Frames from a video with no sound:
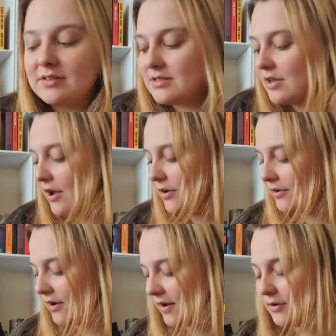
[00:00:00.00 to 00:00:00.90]
So
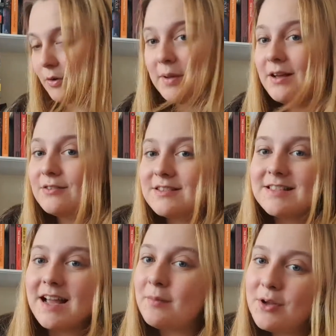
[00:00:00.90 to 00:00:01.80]
I've got a big old
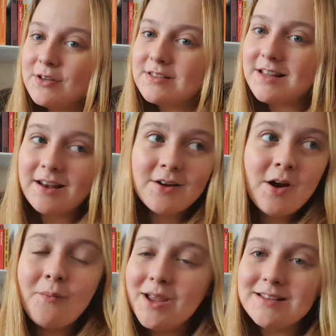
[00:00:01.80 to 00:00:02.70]
stack of books and I
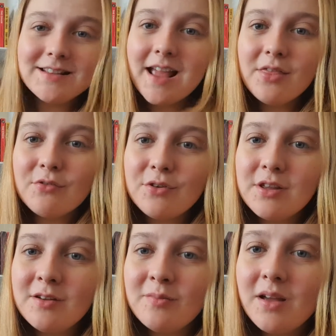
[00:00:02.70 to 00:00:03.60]
can't wait to get through
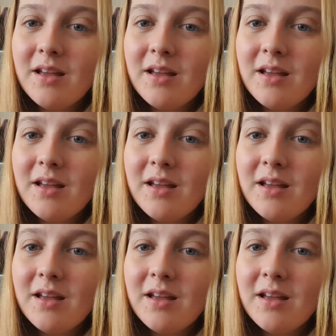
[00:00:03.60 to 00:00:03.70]
them.